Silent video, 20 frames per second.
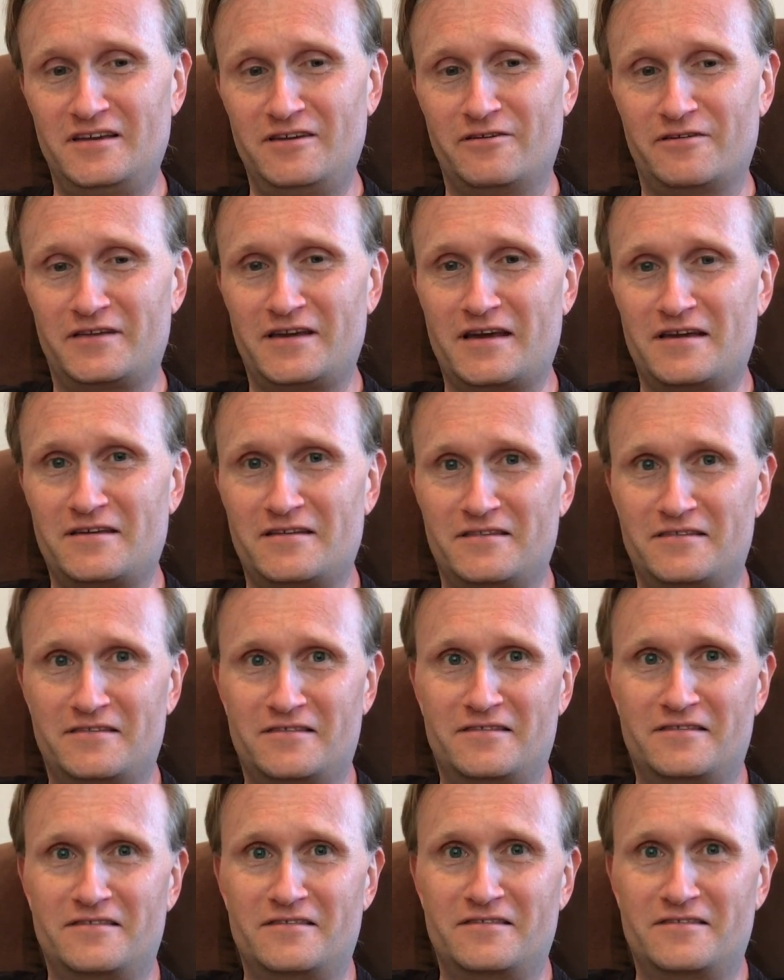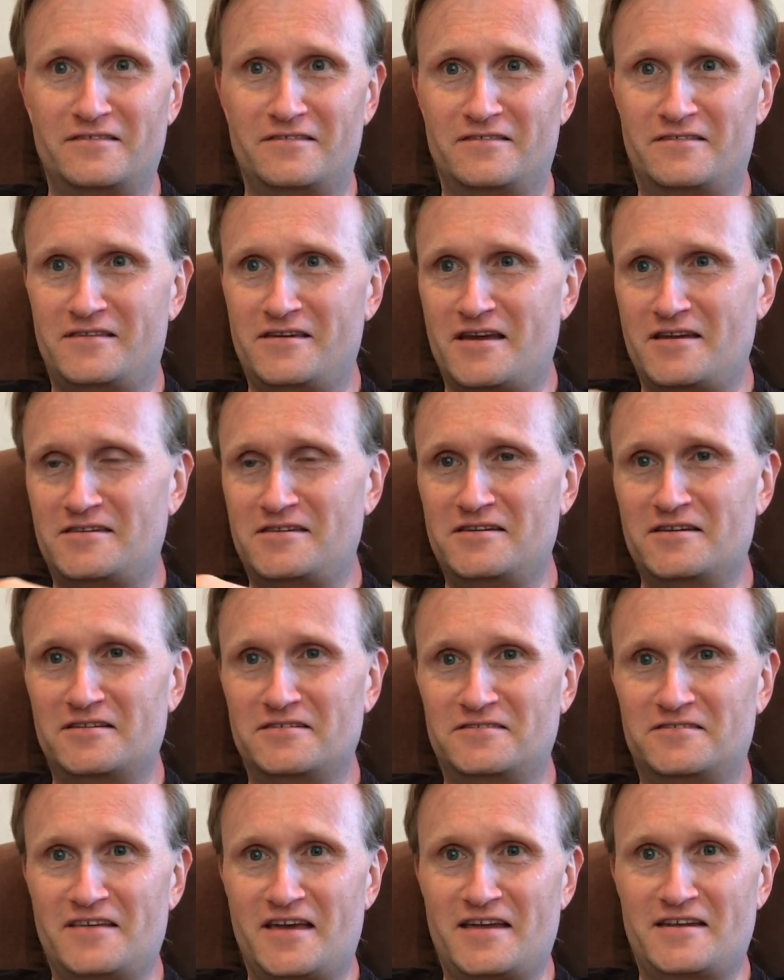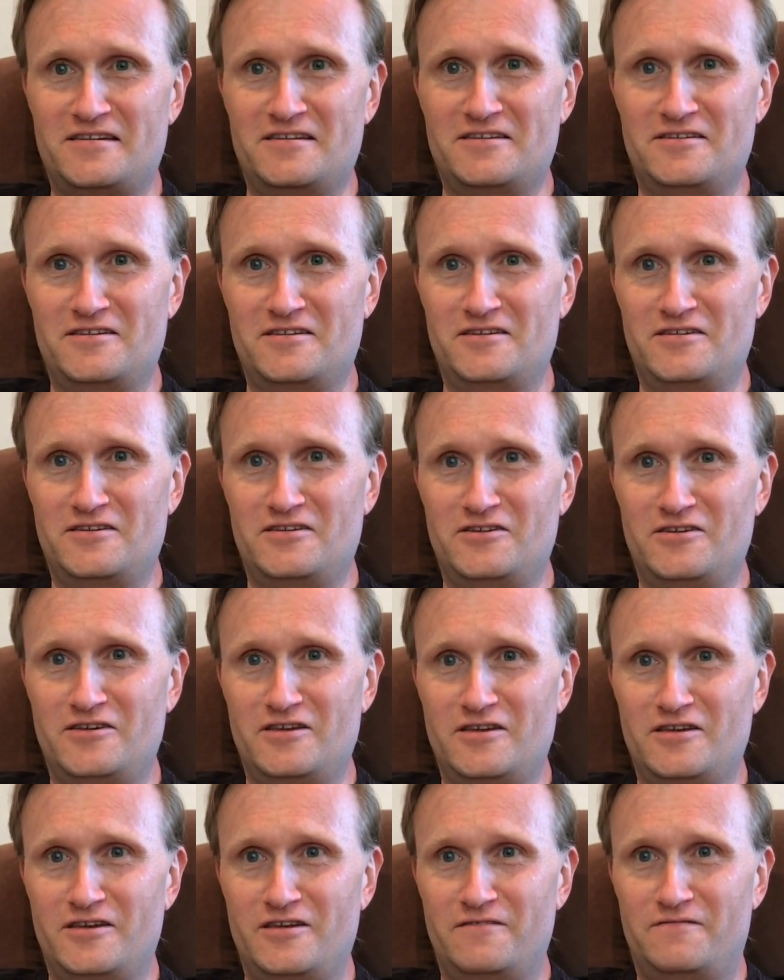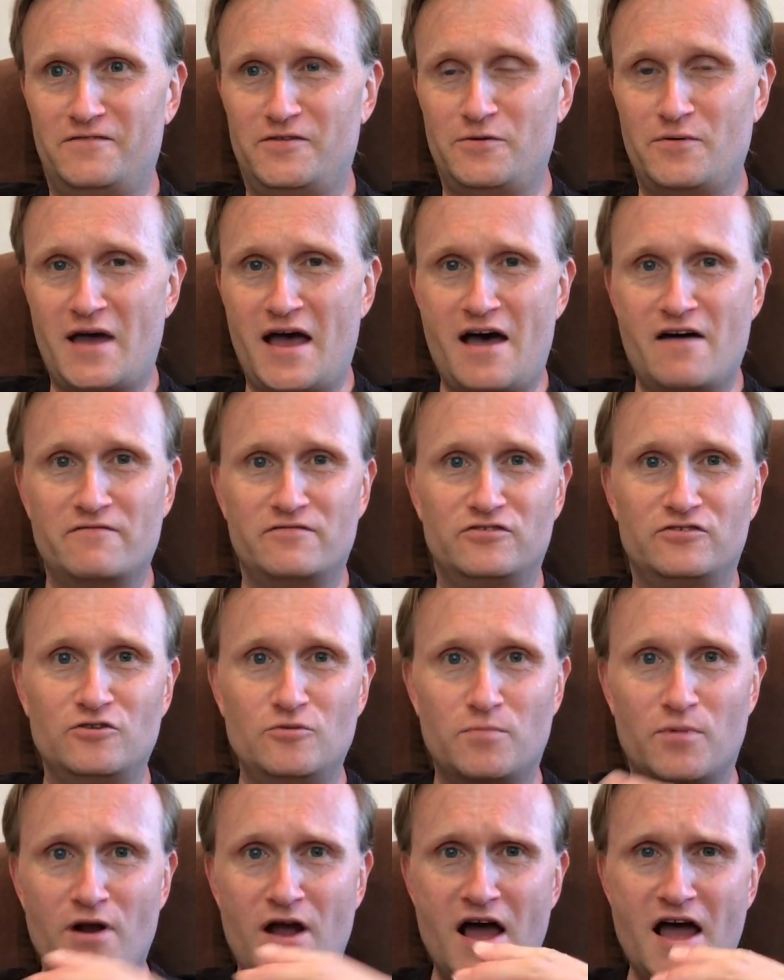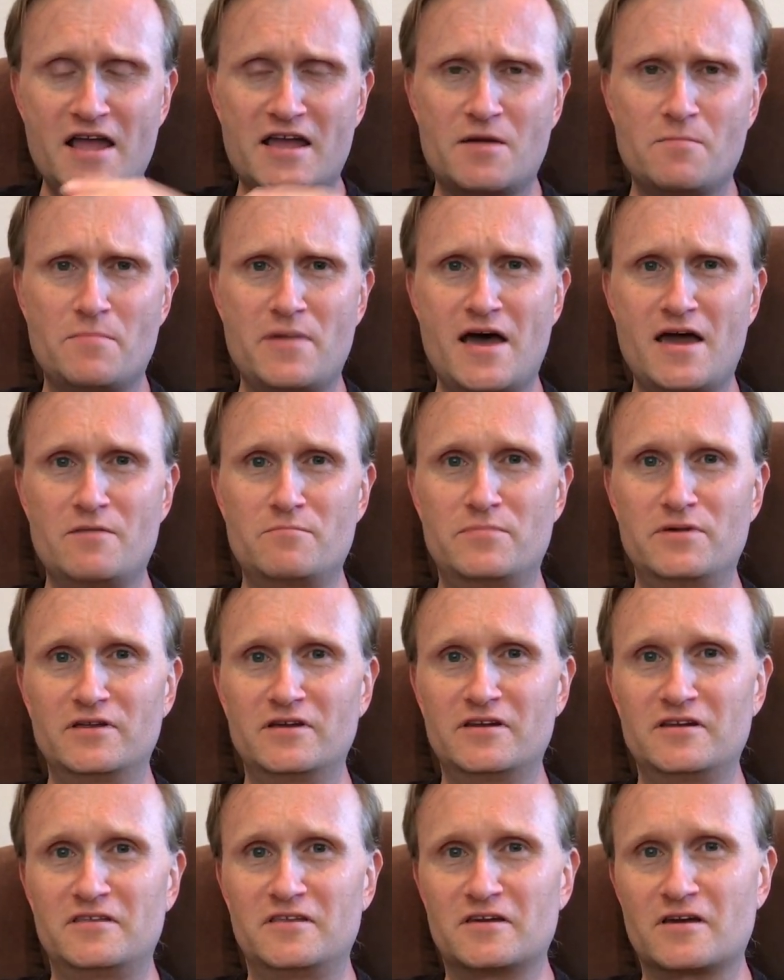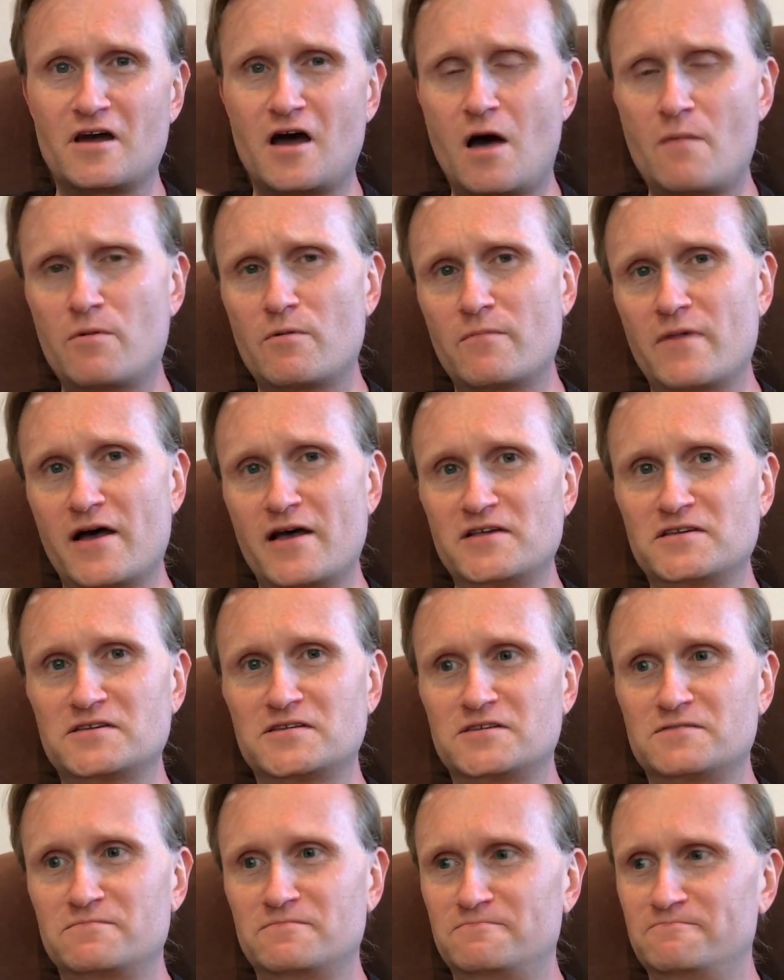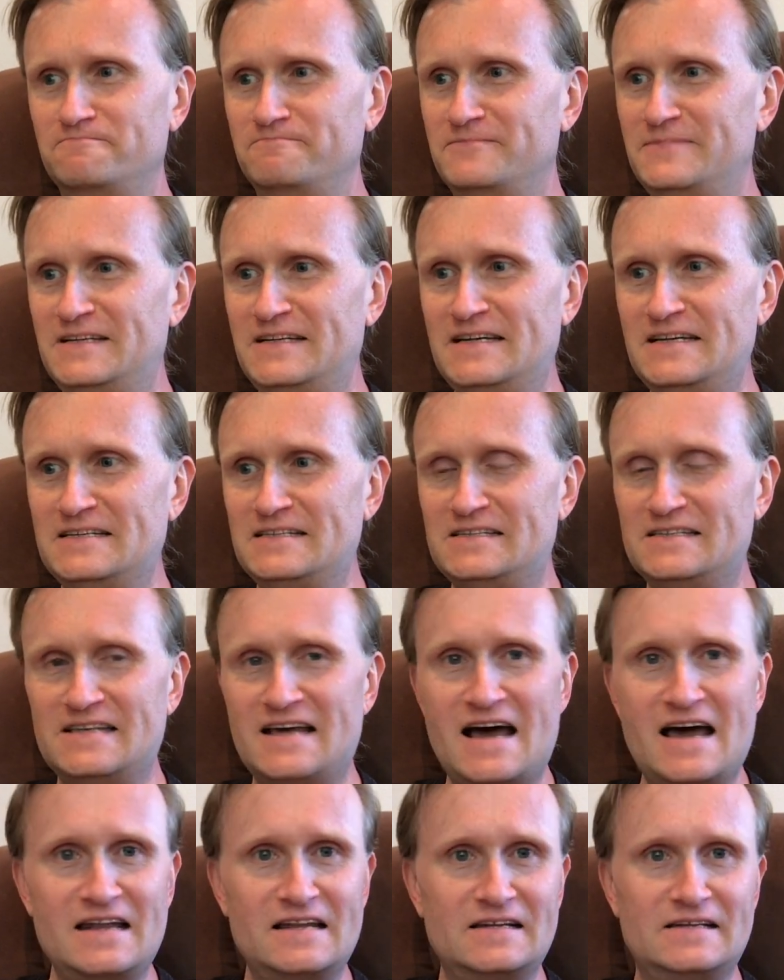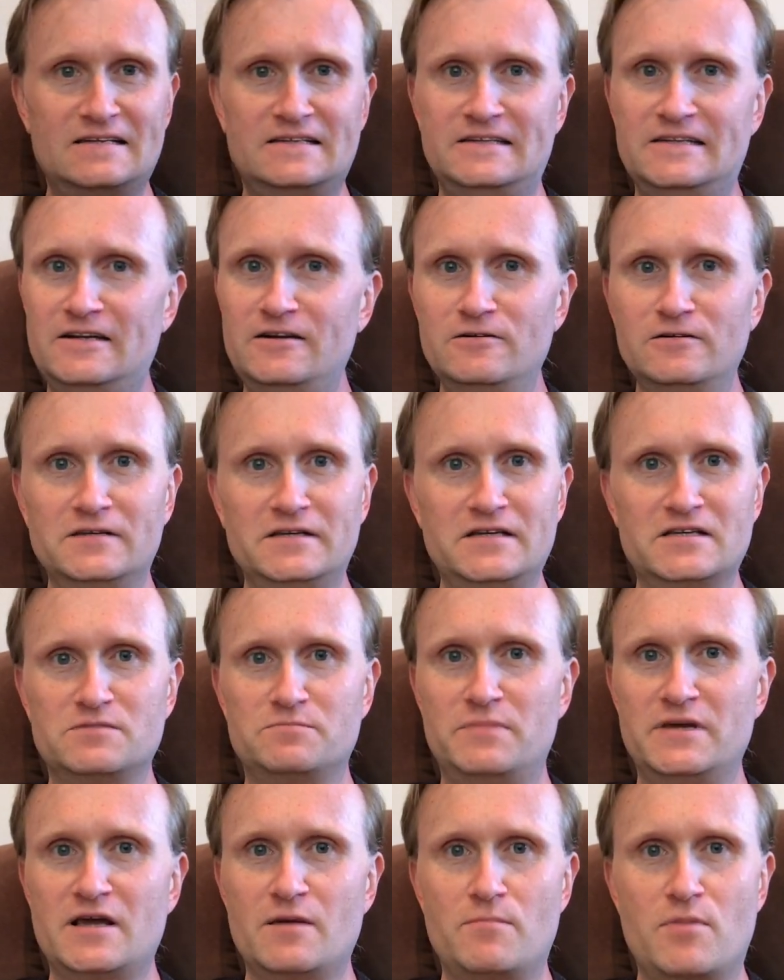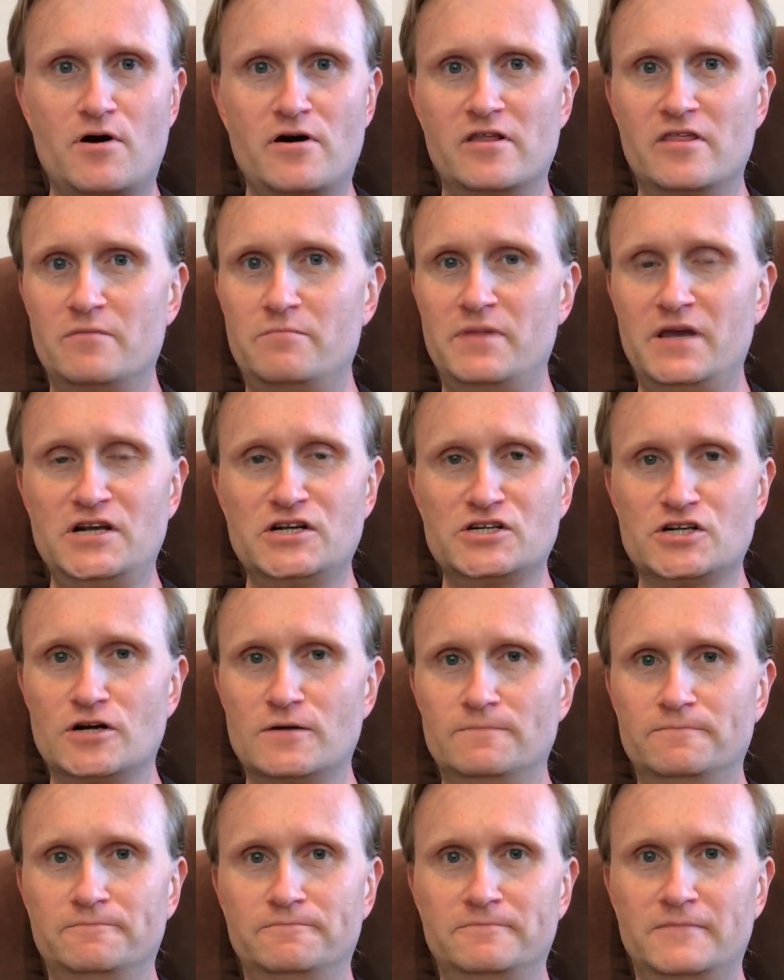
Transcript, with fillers: you know, the, the idea is that if you have super high compatibility, then compromise is not nearly as big a part of the picture.